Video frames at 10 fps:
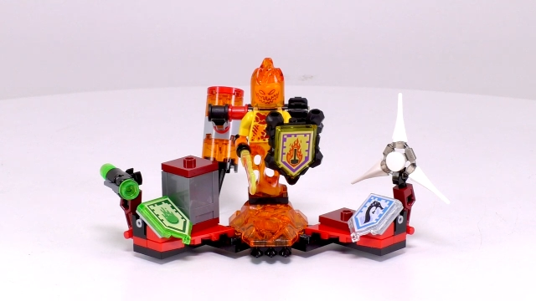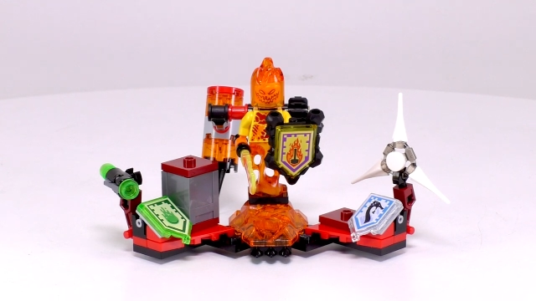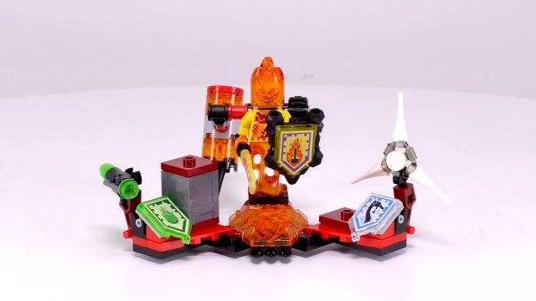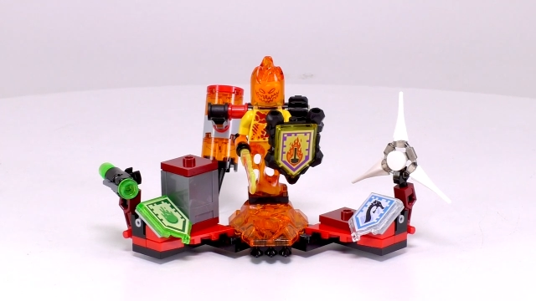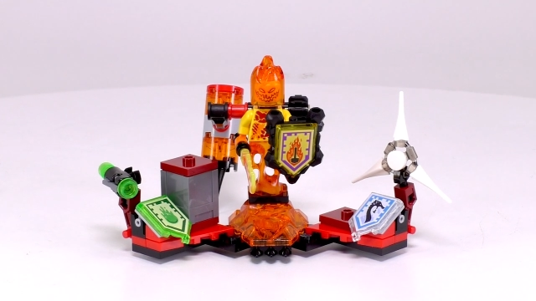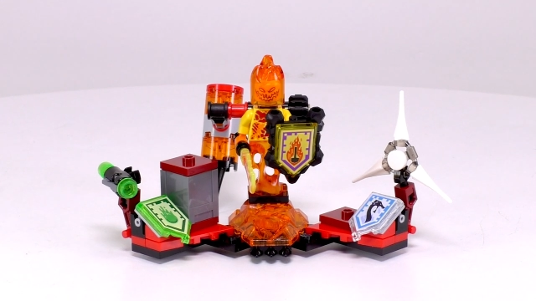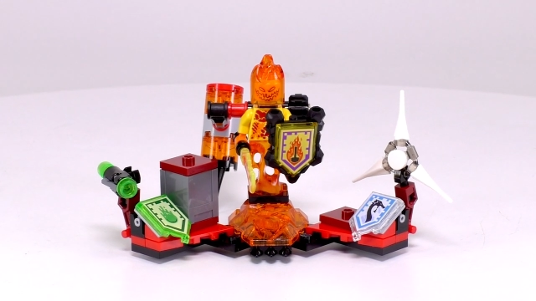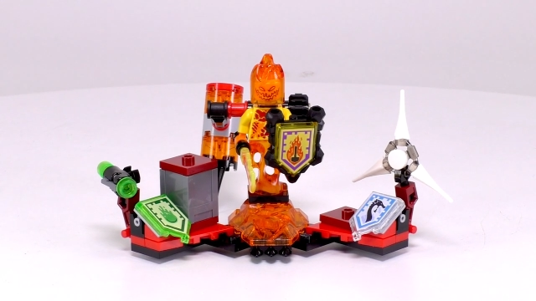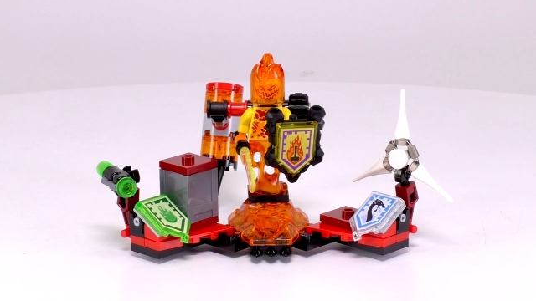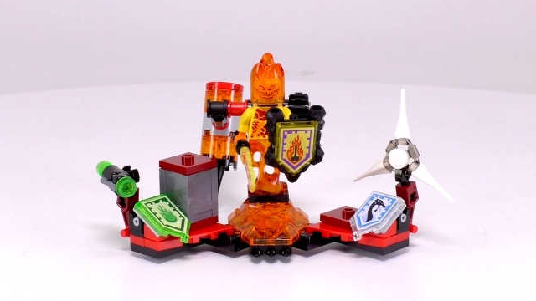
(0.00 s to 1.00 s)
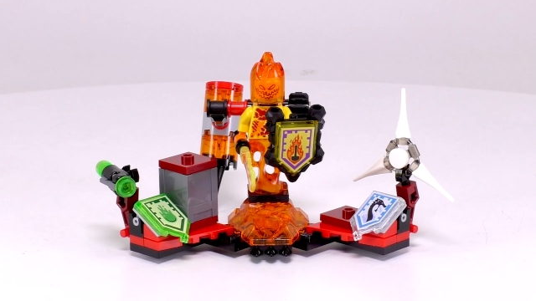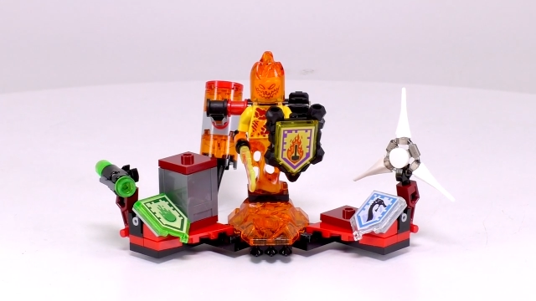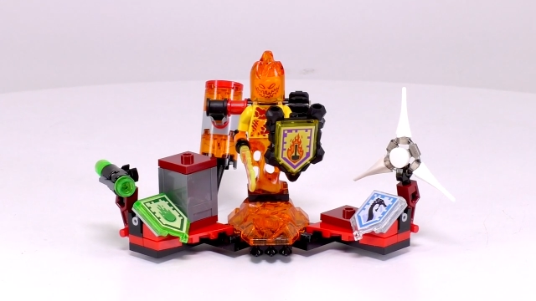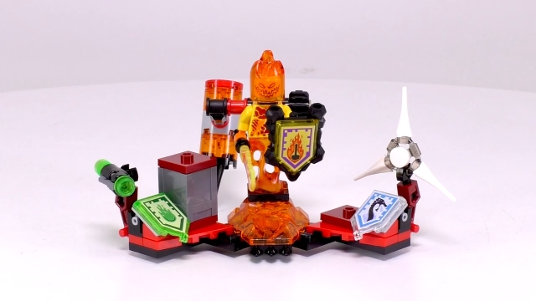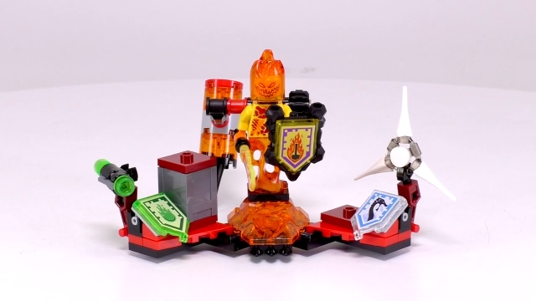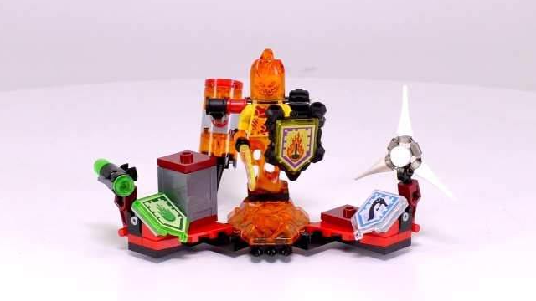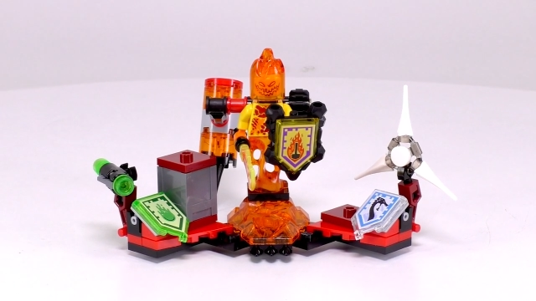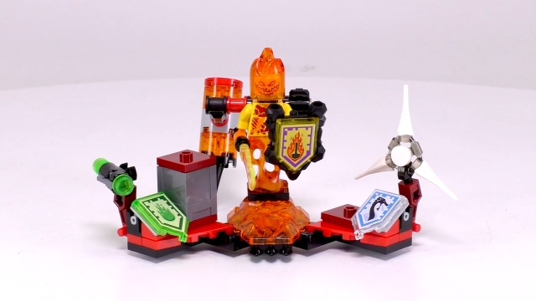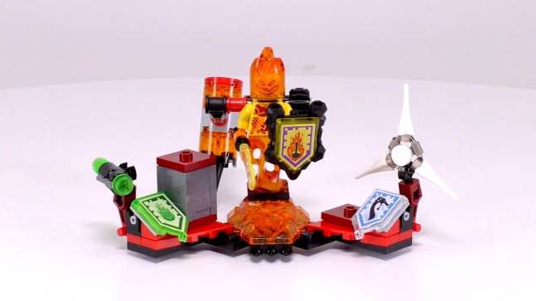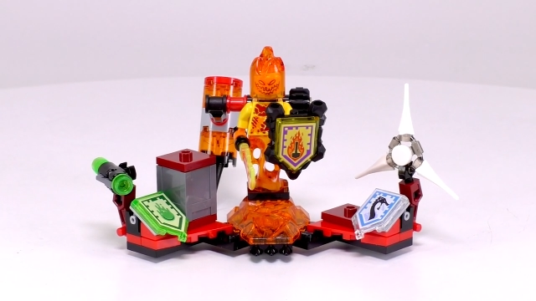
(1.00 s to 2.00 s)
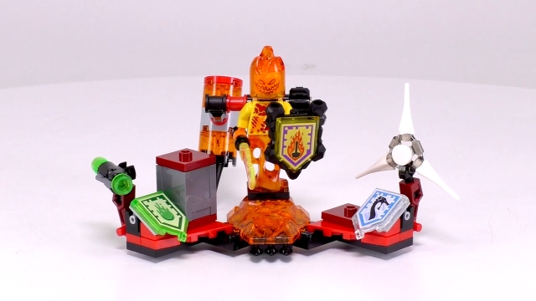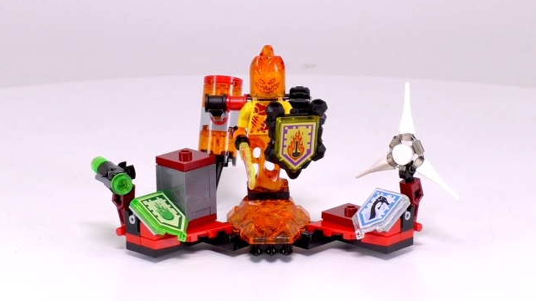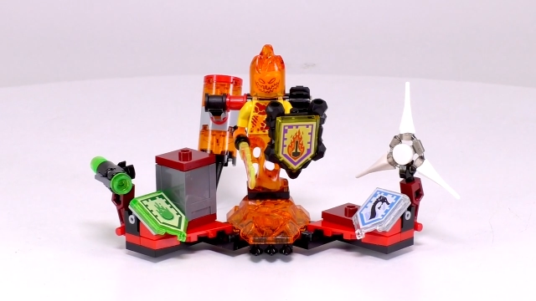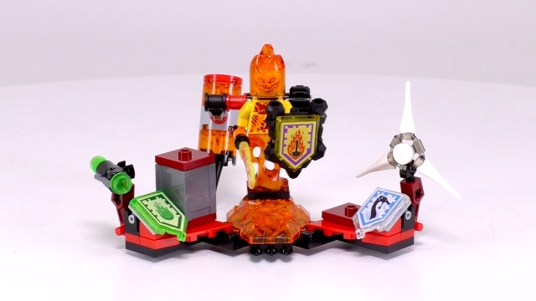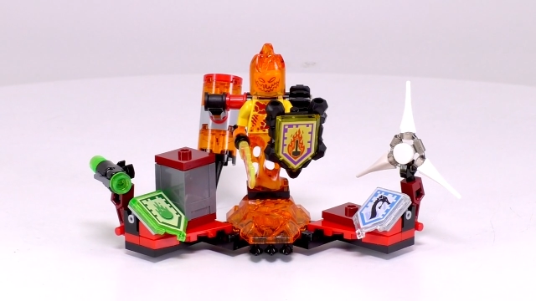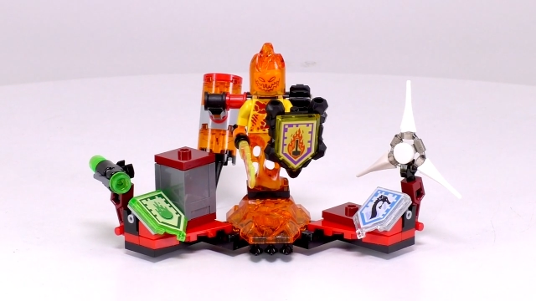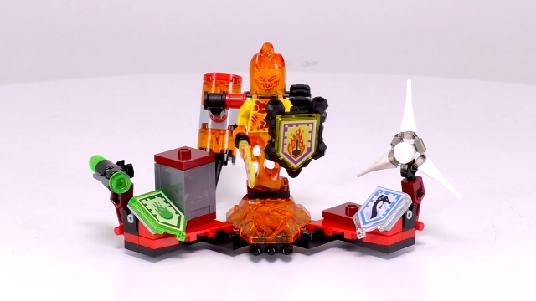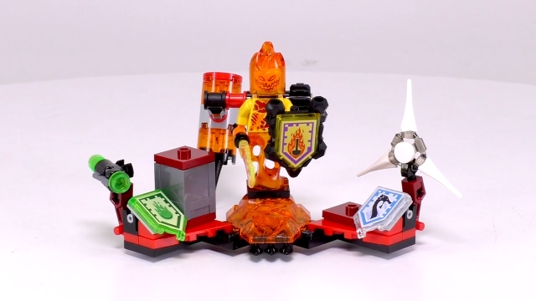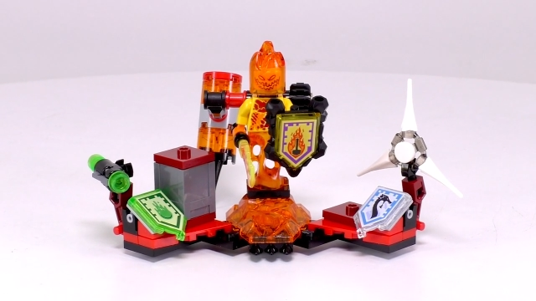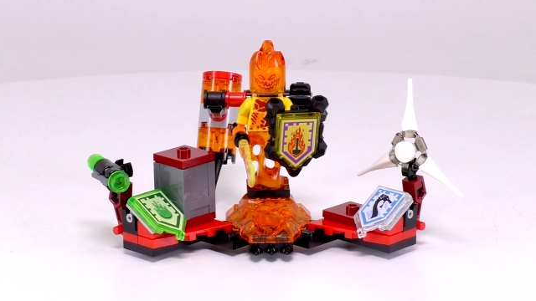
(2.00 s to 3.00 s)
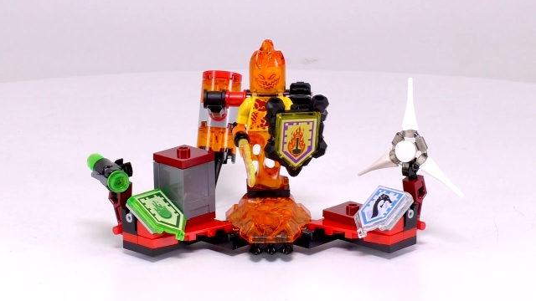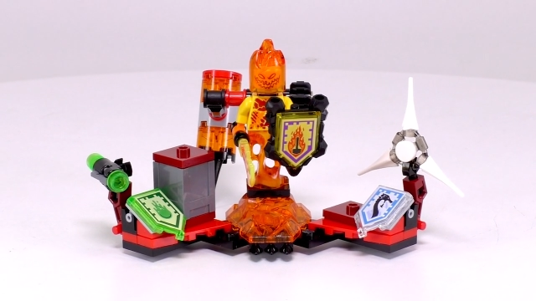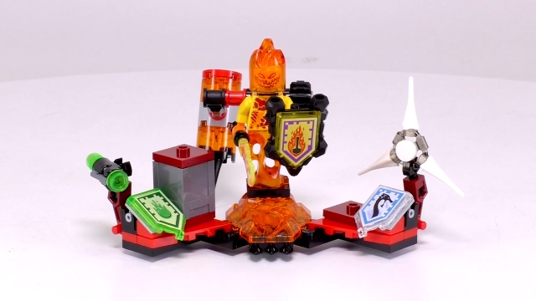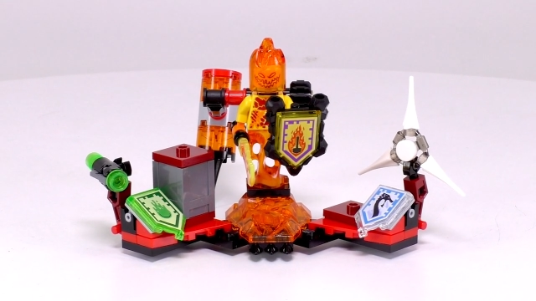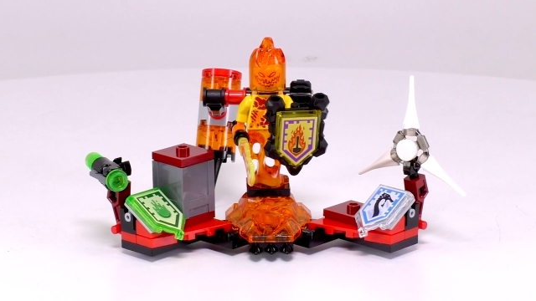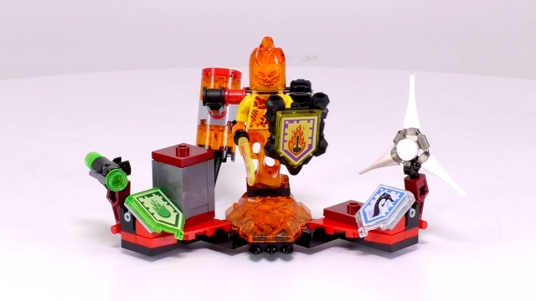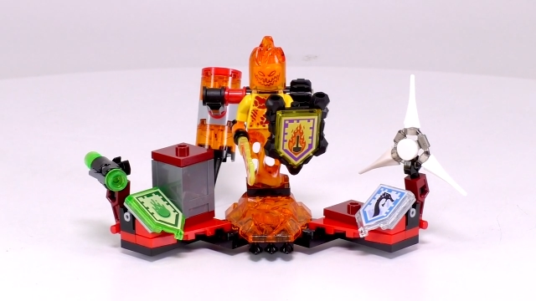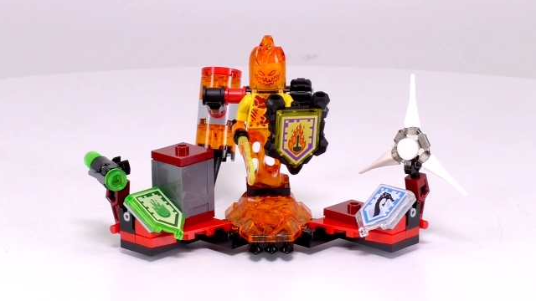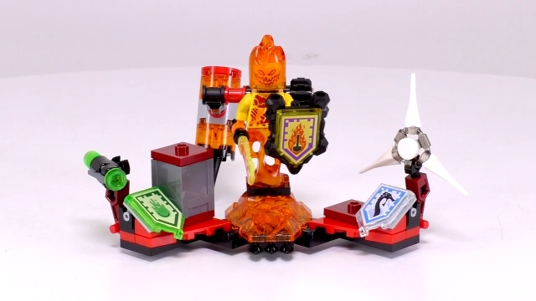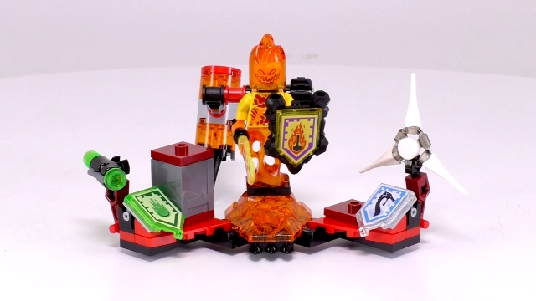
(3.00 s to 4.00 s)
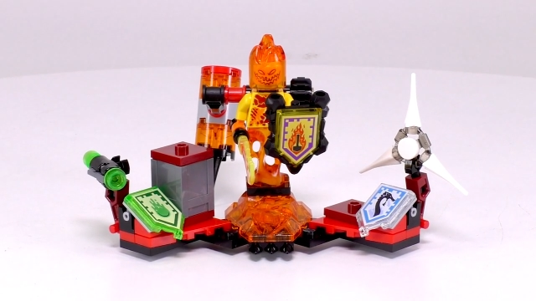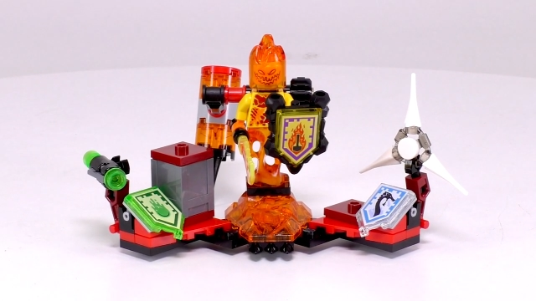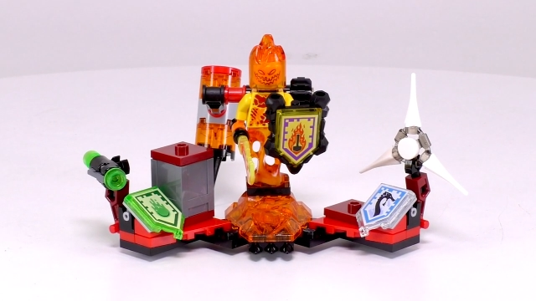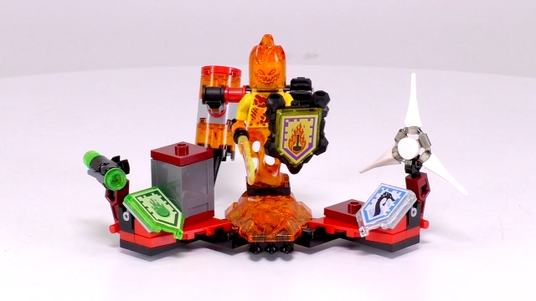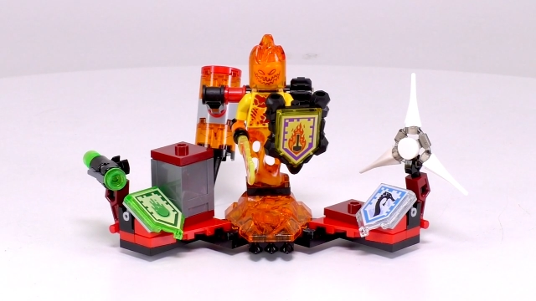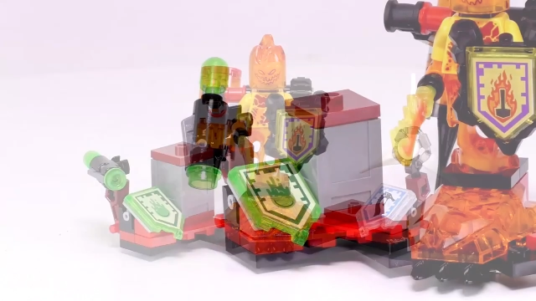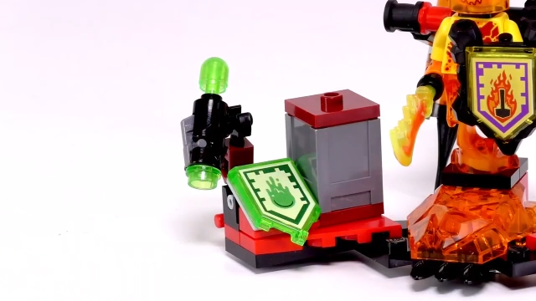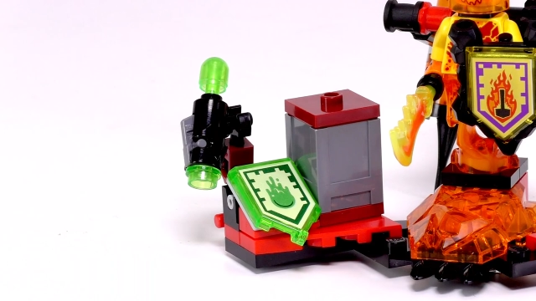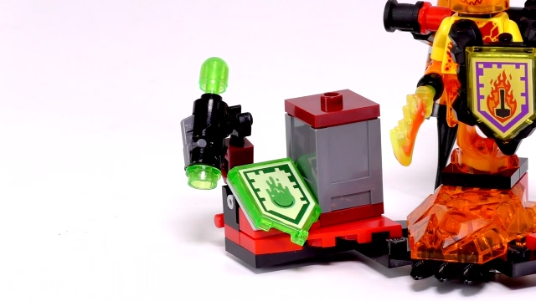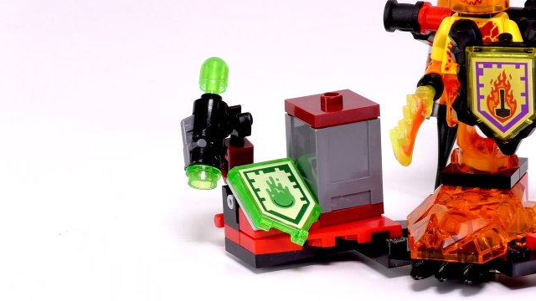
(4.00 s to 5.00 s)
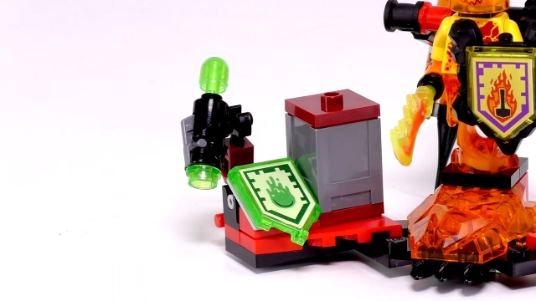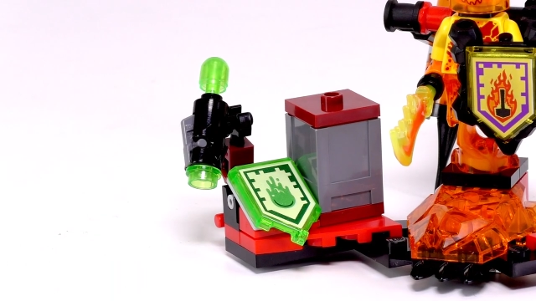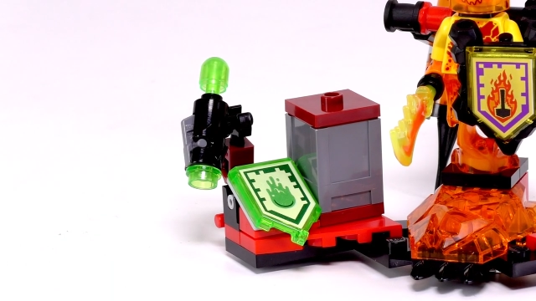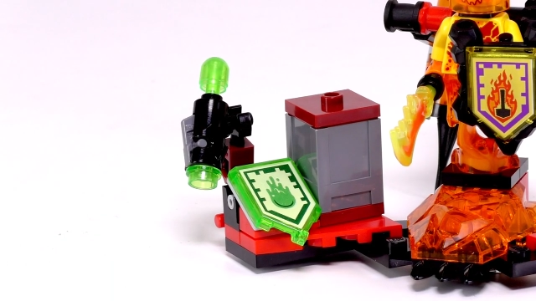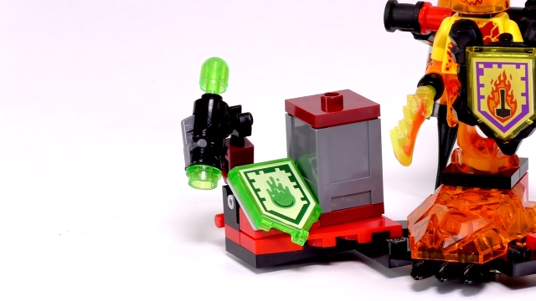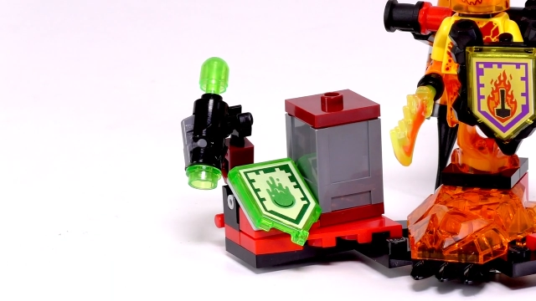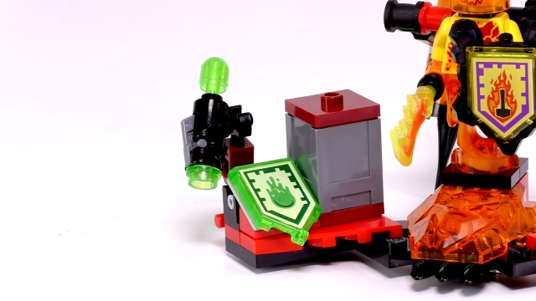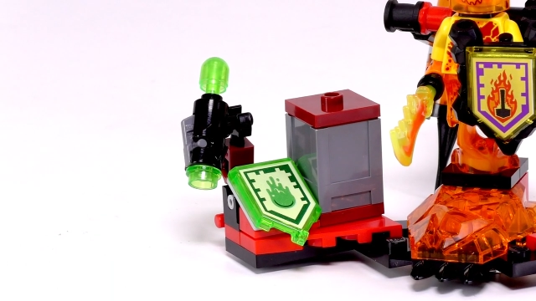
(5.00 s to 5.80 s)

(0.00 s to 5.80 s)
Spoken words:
[unreadable: no face in view]